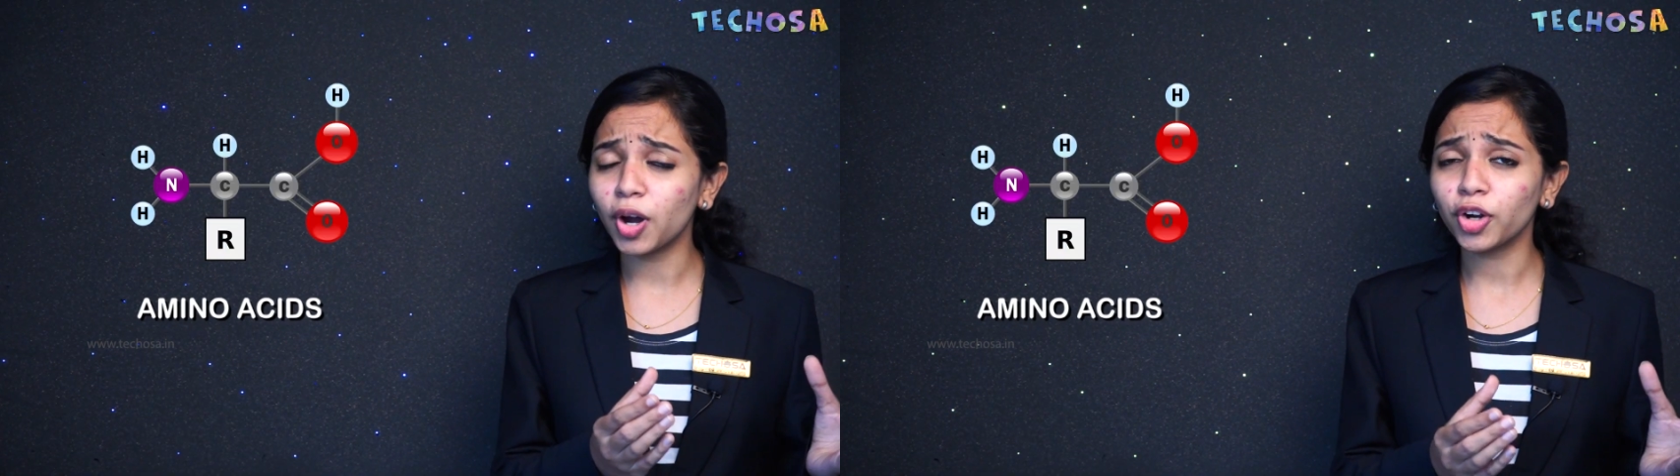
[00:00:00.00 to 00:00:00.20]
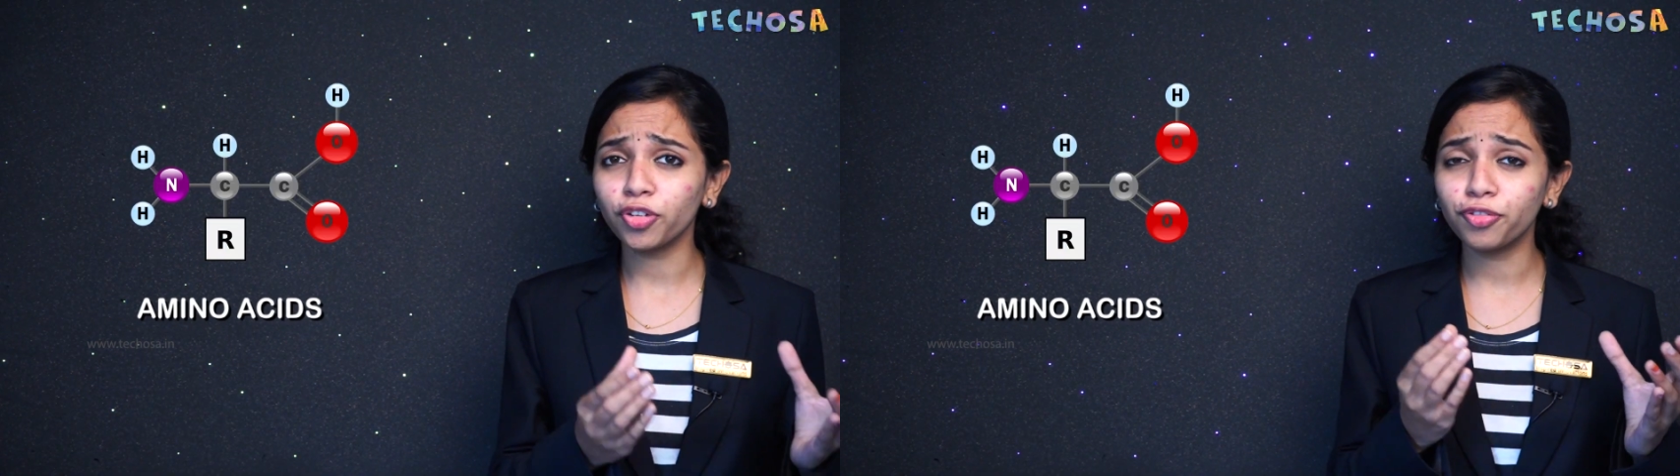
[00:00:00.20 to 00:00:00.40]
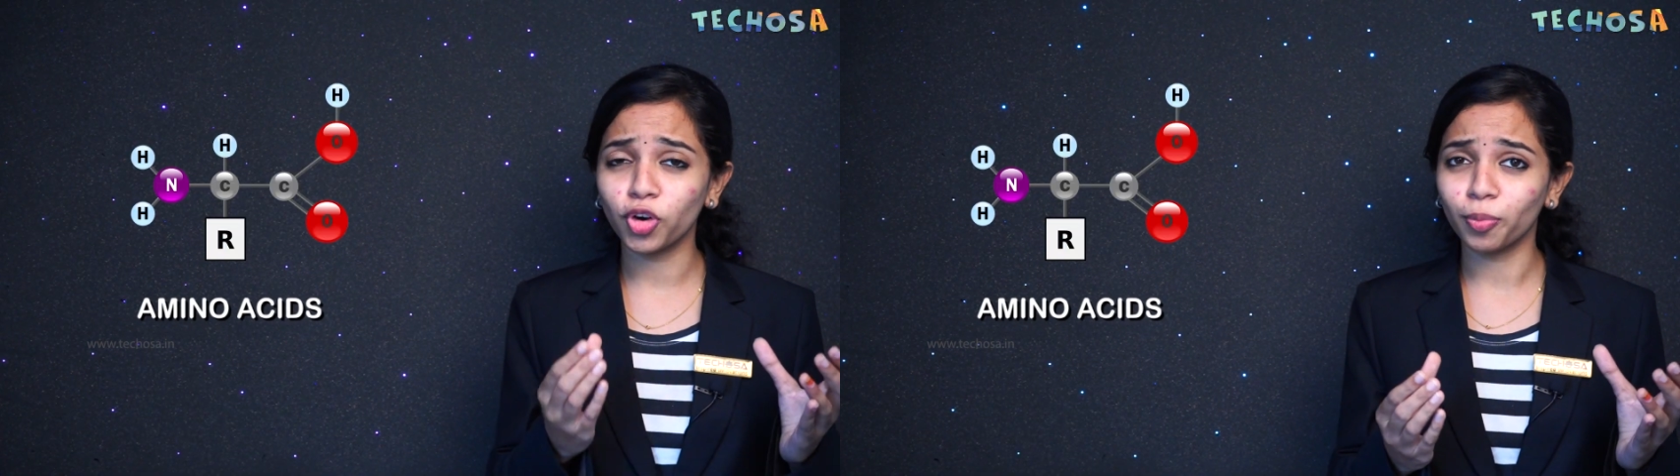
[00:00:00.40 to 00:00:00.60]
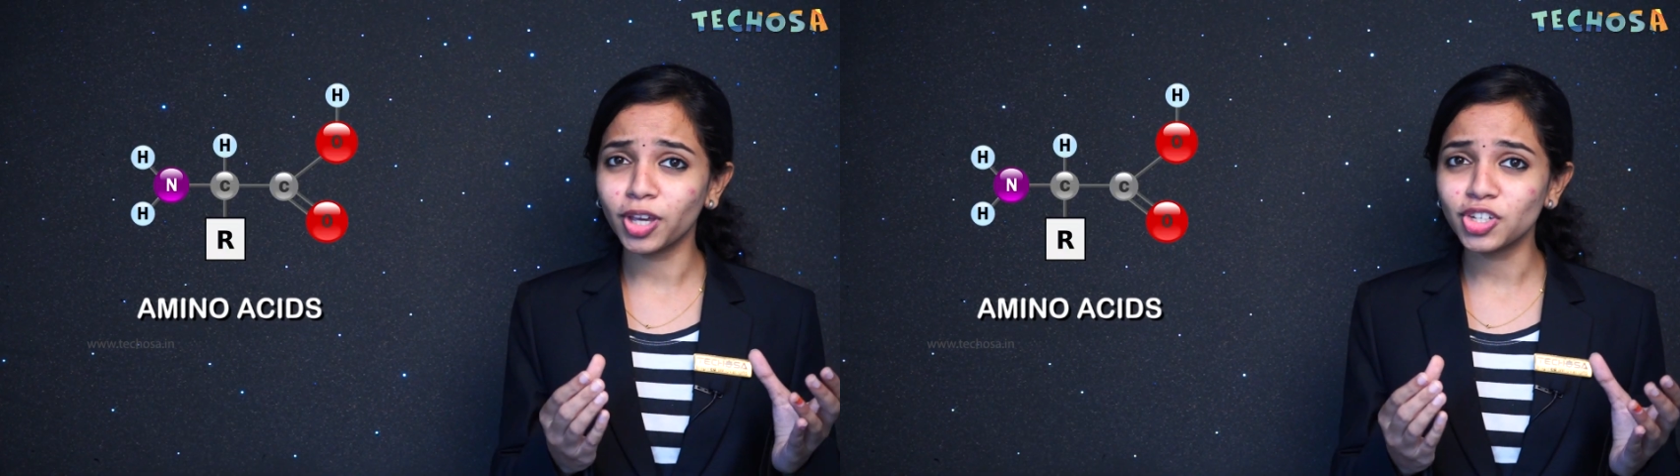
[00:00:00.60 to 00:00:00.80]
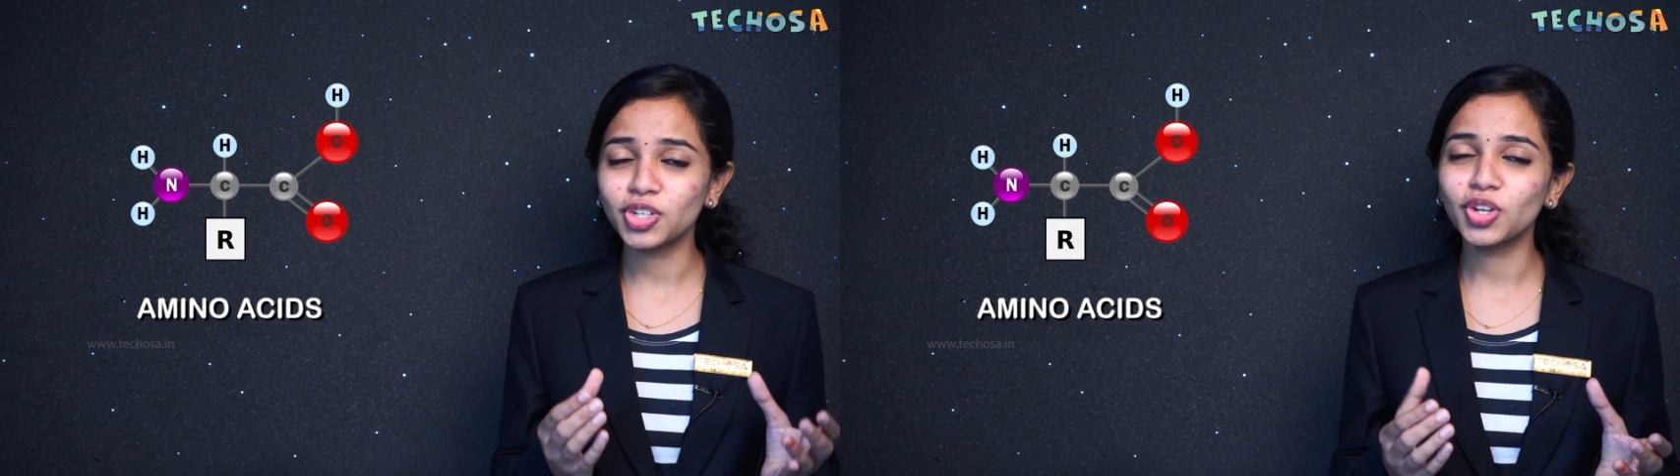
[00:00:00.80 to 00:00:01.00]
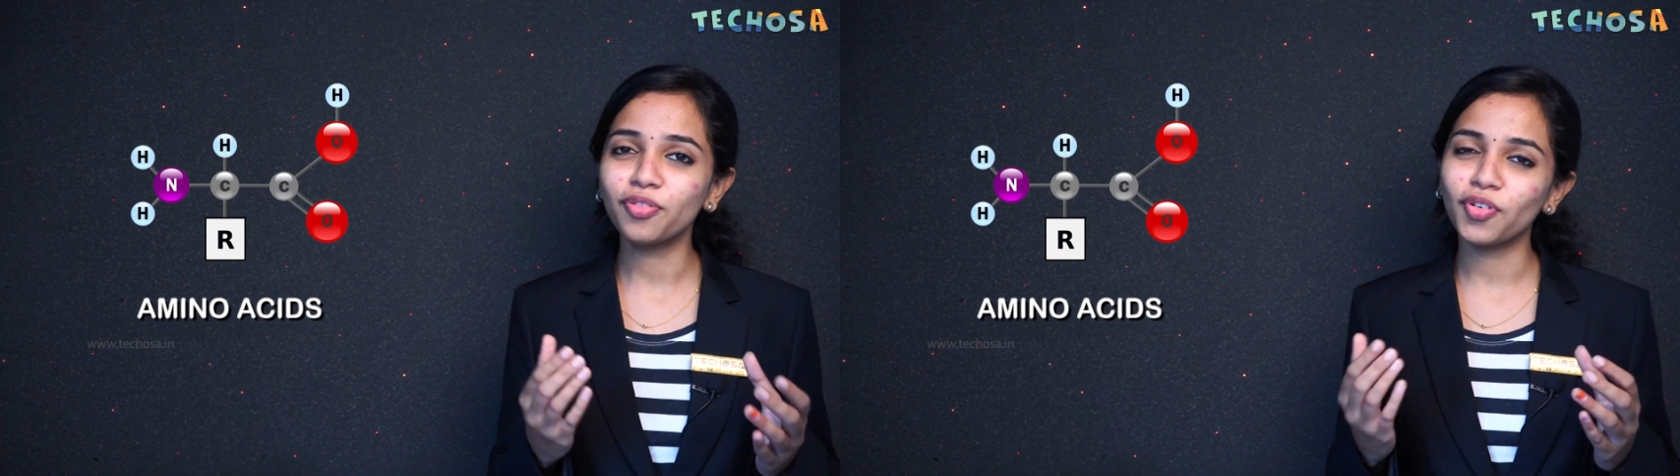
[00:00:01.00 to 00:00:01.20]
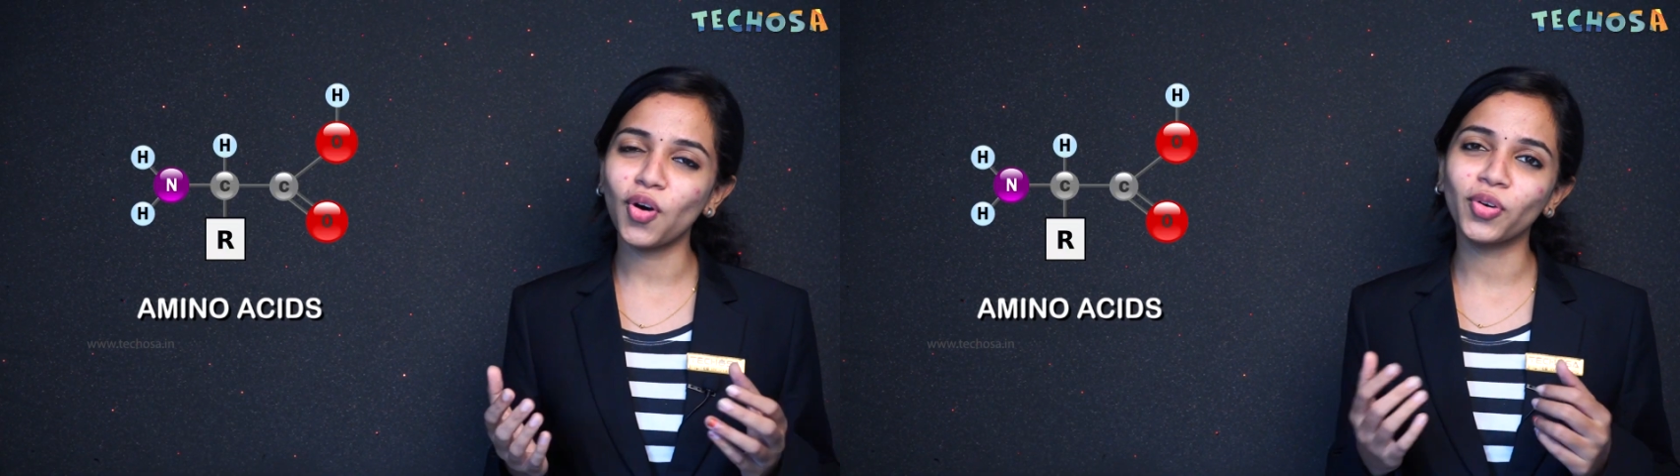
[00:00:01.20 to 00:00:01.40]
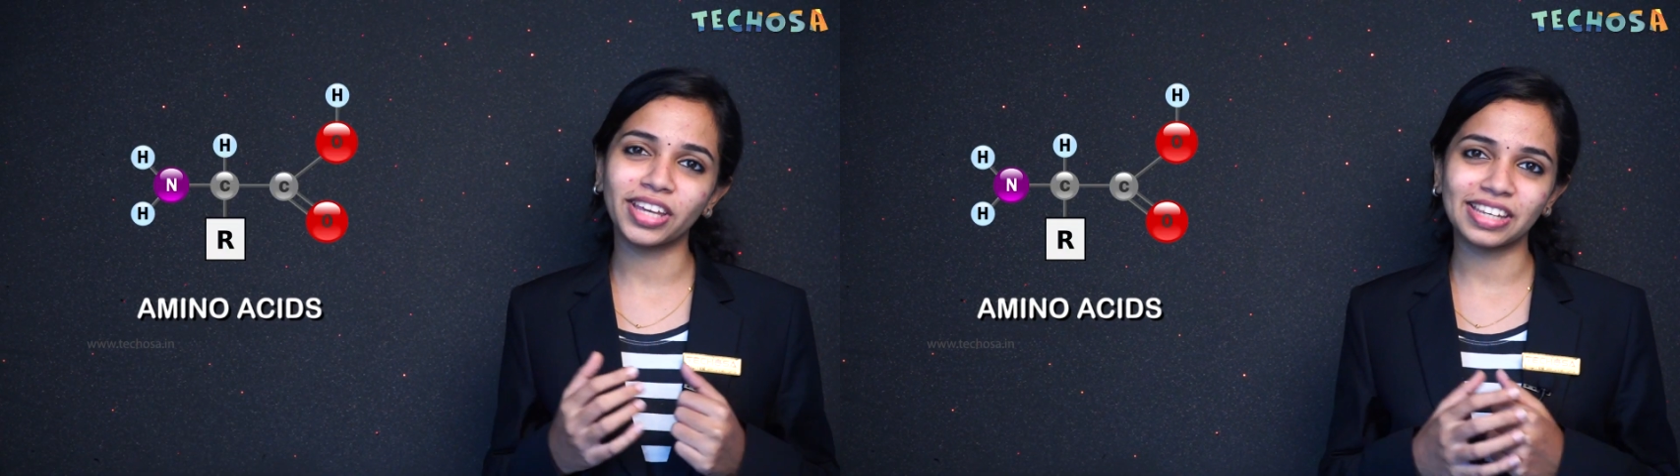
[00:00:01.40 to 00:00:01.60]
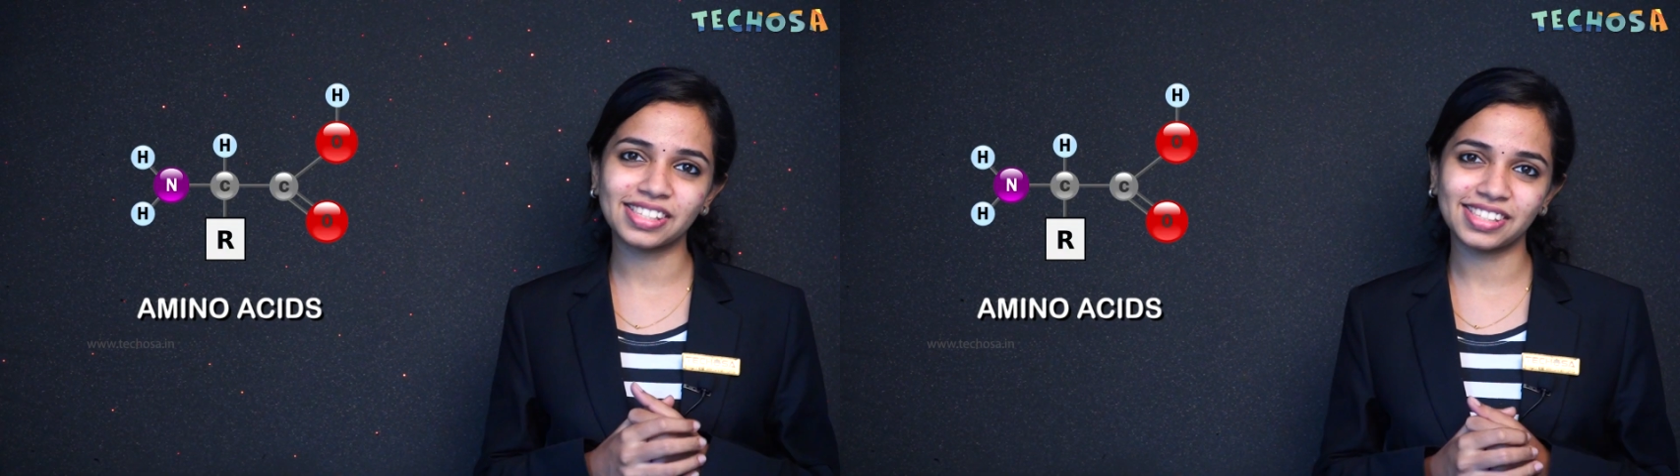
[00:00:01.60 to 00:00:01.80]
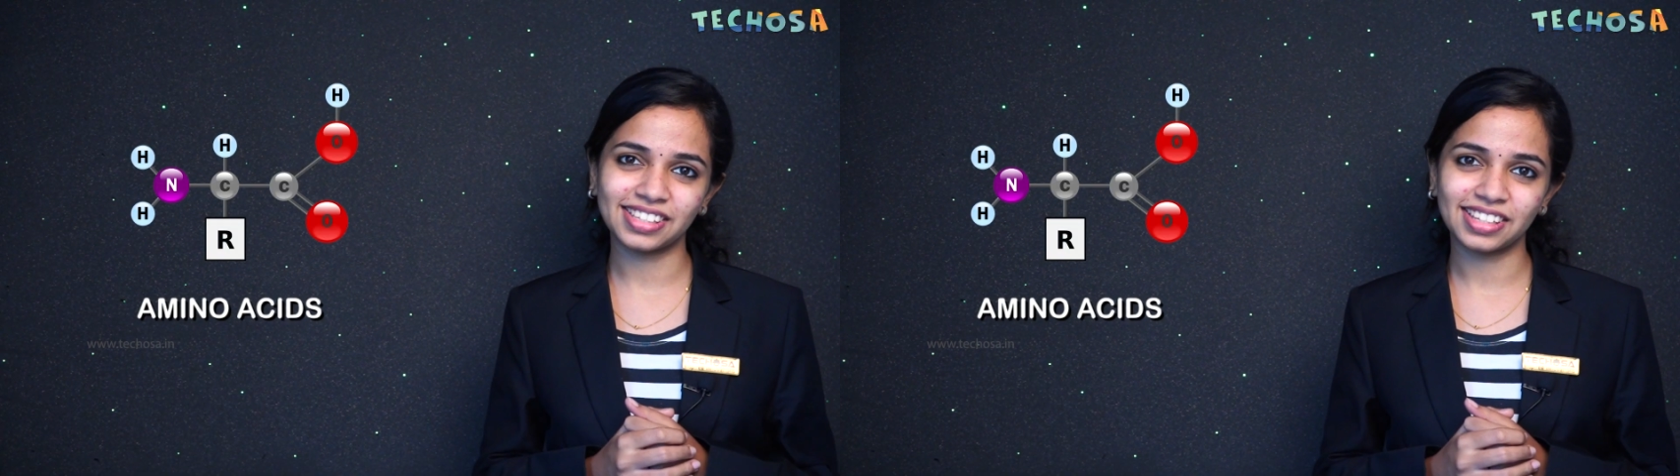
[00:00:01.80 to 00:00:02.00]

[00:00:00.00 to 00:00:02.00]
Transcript: part of formation of organs.